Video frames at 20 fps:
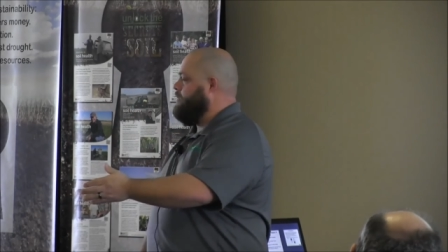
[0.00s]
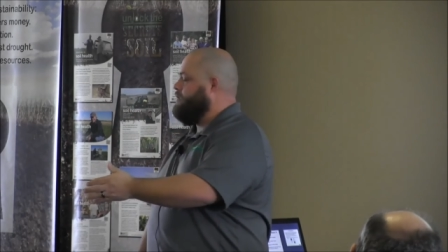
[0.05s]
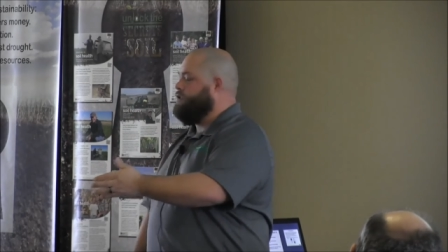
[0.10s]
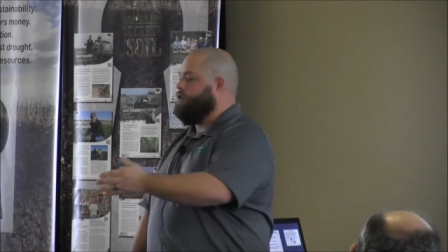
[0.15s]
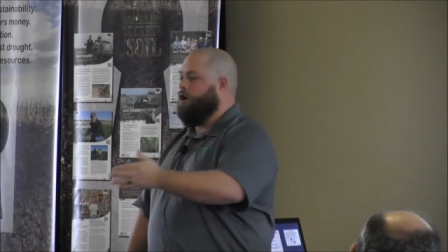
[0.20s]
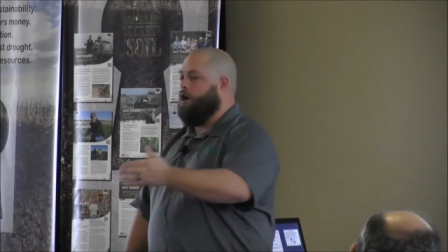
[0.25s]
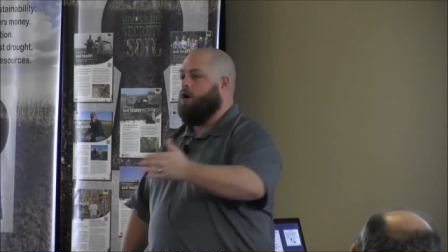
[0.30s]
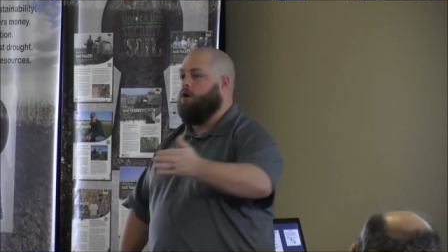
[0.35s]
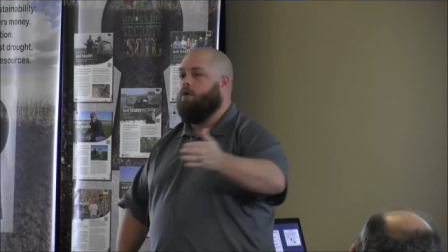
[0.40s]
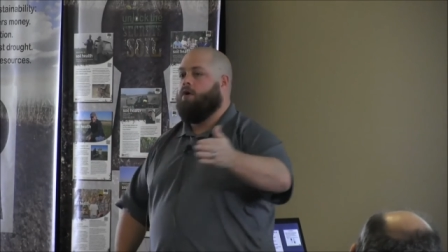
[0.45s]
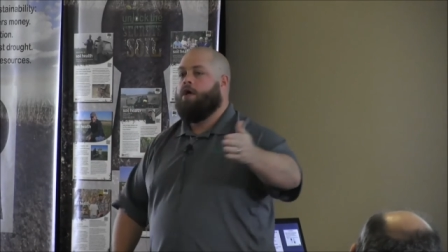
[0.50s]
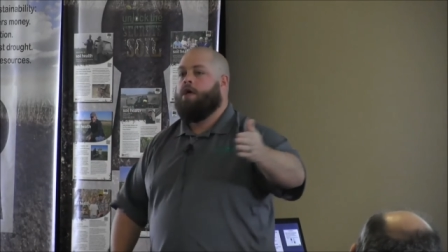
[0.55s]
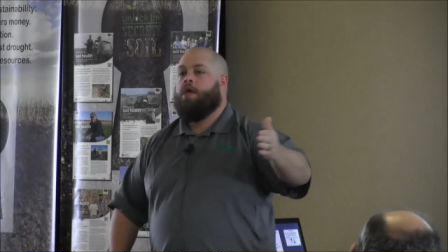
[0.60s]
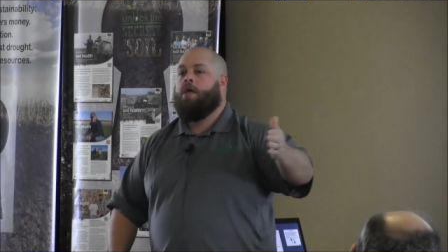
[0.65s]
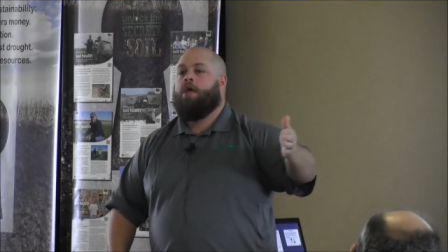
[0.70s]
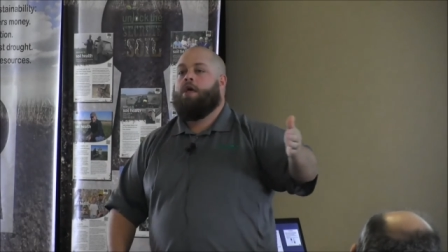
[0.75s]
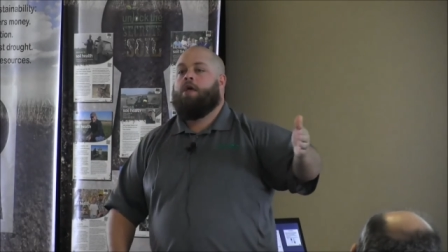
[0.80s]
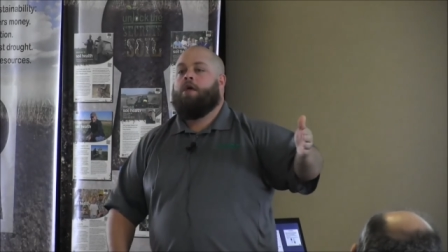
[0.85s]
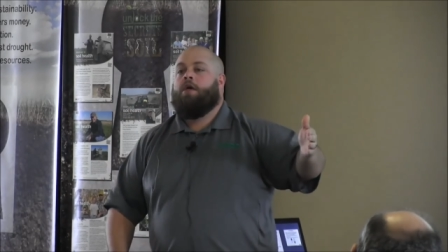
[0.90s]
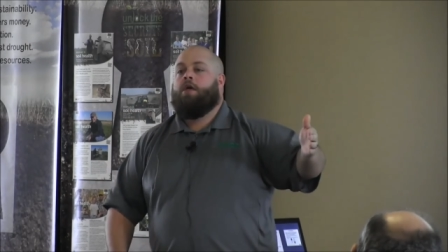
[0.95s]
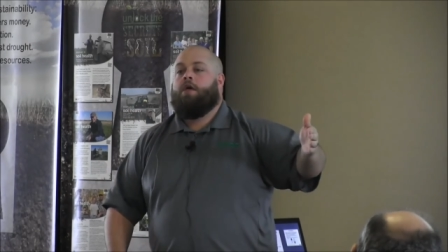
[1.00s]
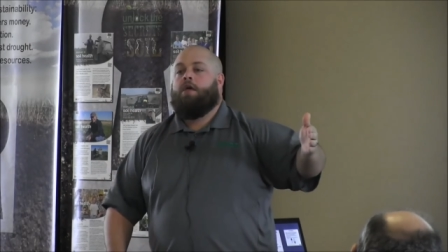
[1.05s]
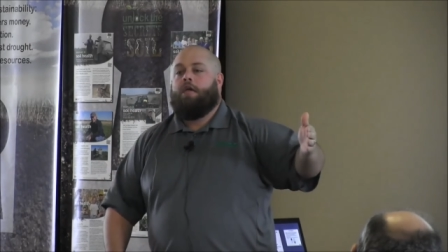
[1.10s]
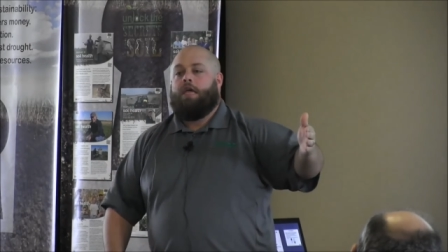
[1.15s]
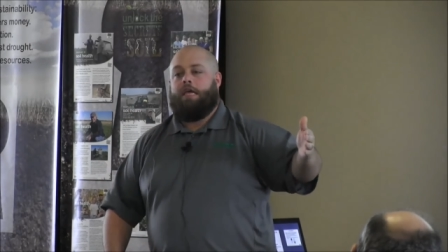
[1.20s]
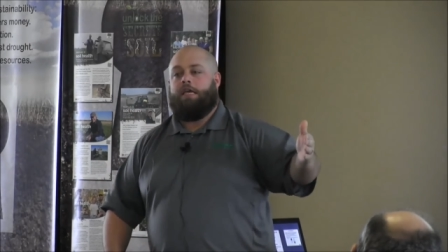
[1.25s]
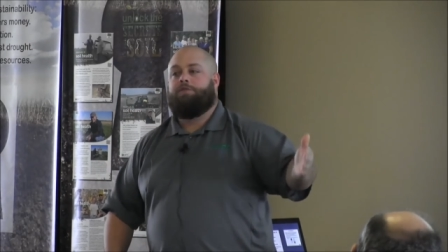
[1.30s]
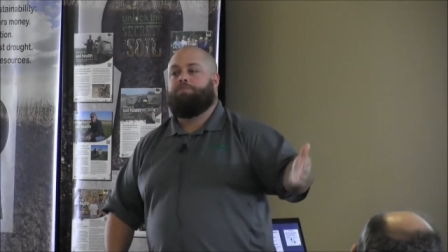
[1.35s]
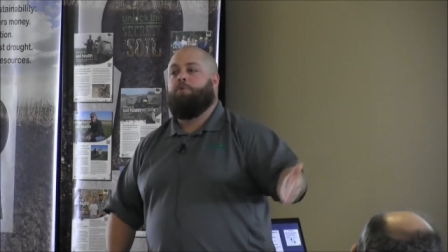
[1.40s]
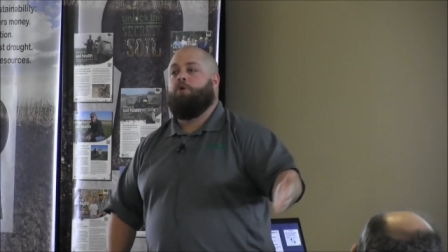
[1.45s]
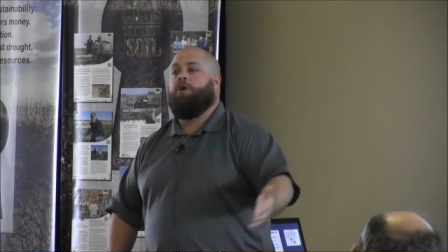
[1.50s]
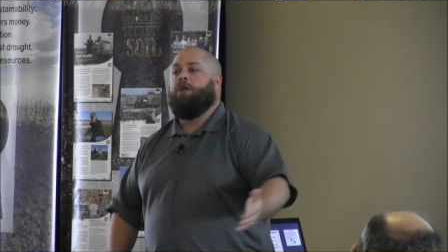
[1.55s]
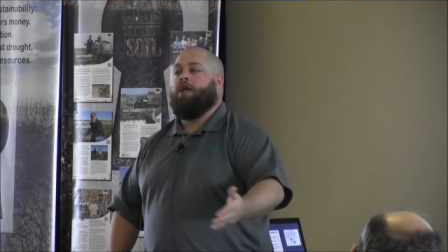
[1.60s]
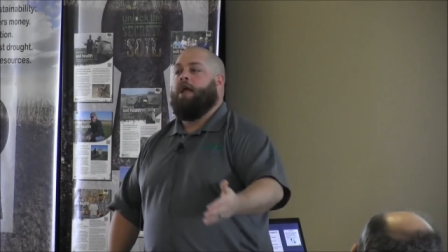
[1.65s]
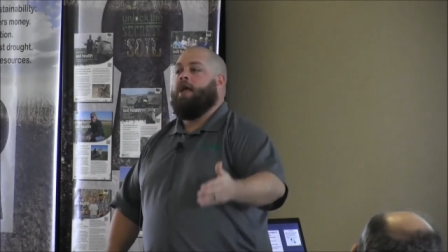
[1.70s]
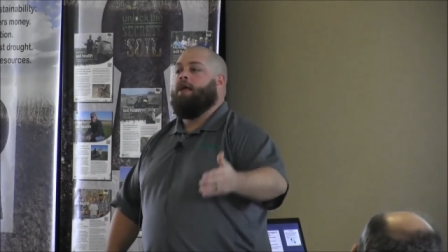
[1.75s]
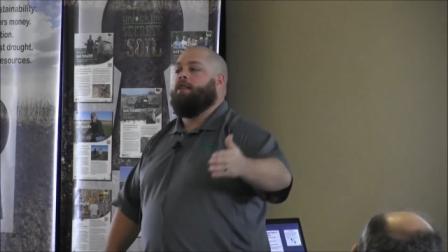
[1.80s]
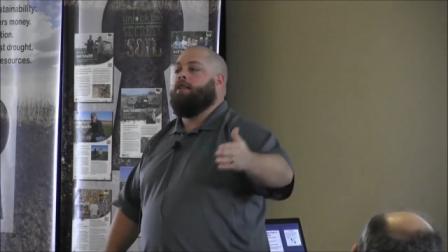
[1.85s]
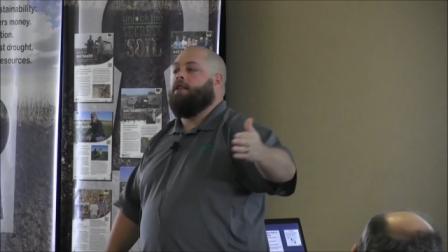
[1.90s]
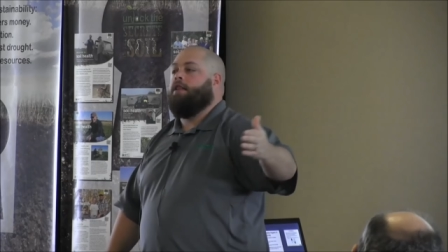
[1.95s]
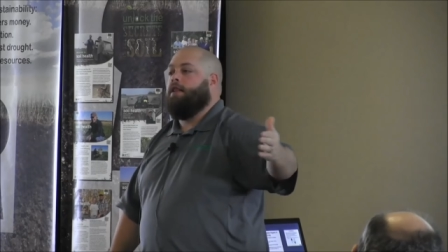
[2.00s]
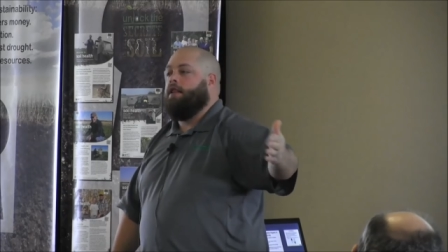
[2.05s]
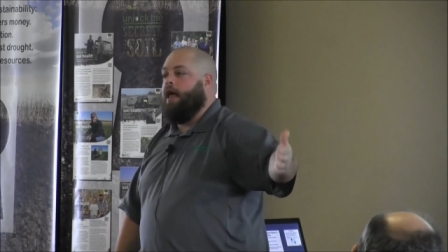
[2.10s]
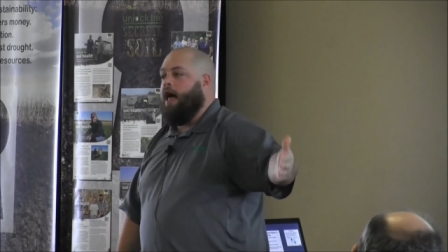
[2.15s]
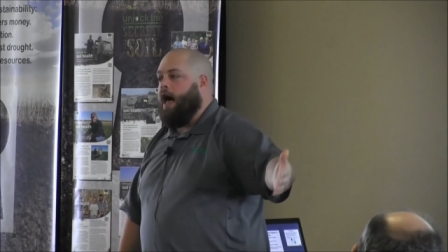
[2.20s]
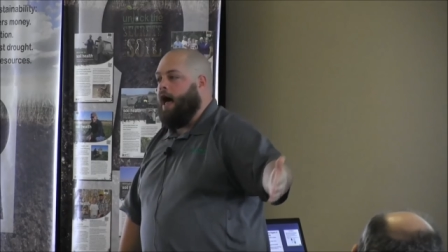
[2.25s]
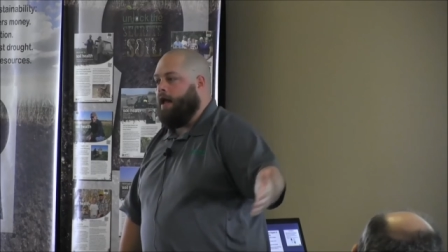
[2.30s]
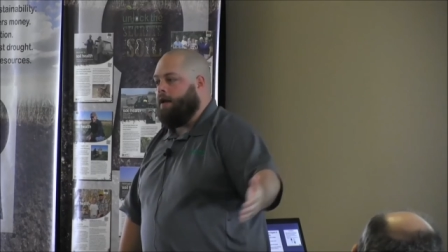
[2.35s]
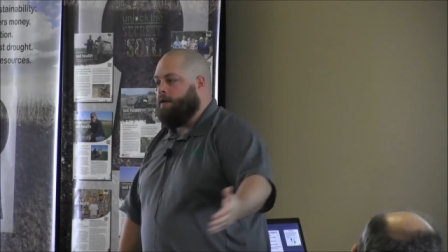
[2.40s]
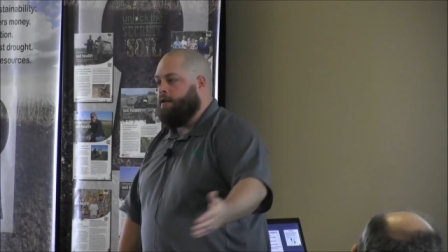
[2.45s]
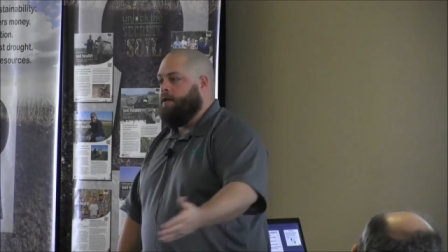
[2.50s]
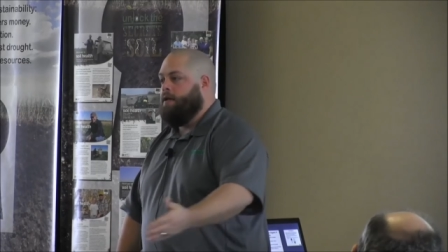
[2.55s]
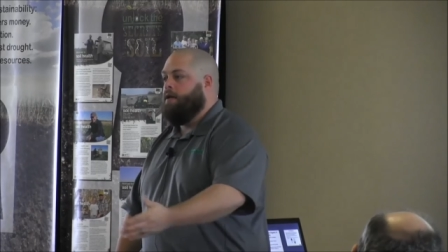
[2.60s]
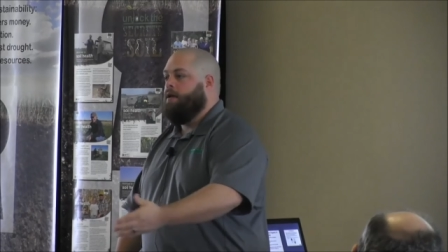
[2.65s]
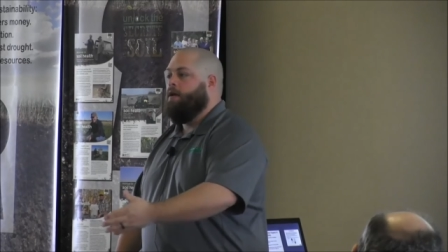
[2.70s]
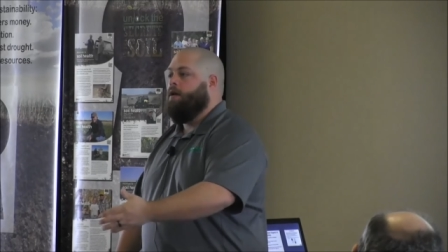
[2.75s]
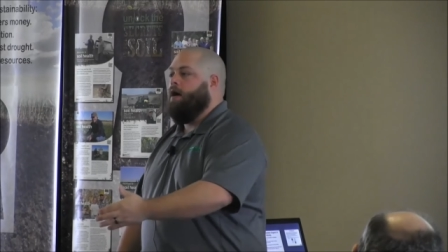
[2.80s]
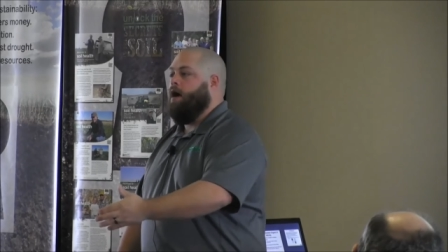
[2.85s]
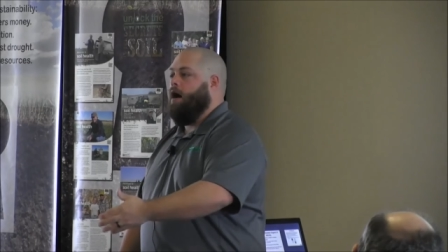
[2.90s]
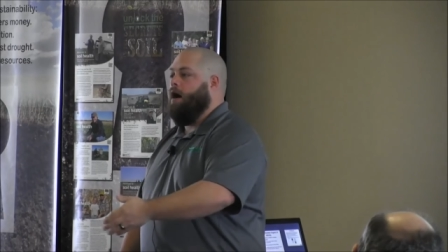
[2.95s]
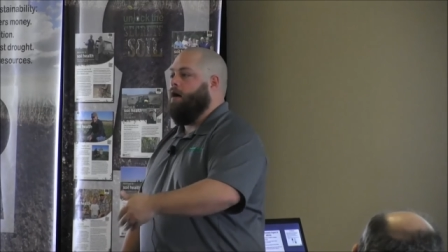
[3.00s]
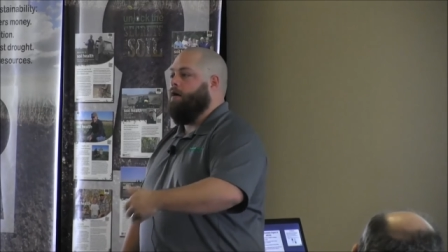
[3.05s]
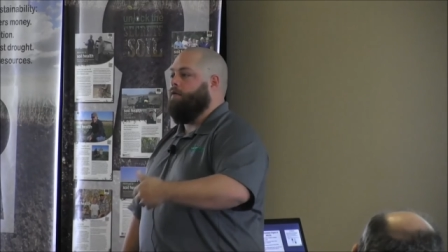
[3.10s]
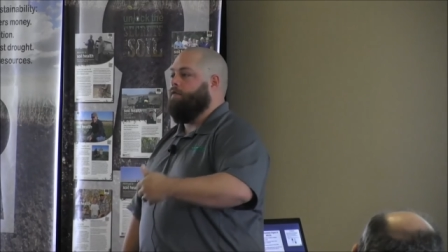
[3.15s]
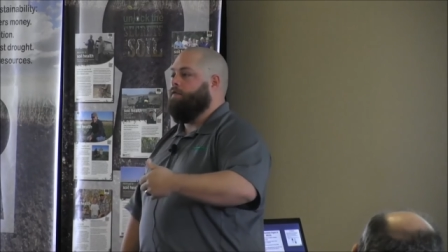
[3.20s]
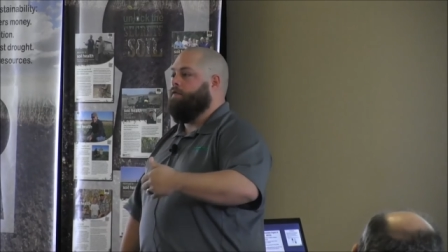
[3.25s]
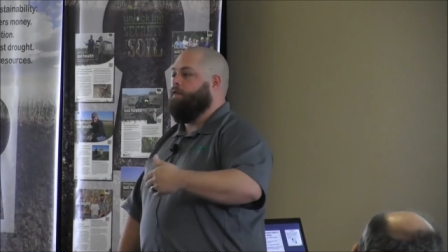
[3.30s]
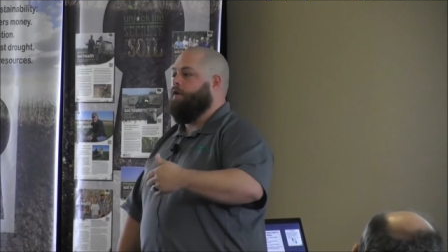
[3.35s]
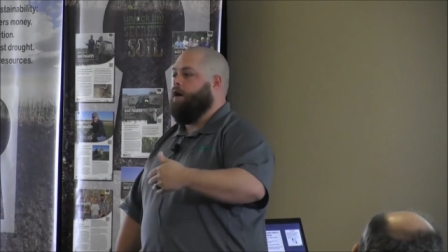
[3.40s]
So he's putting a lot of,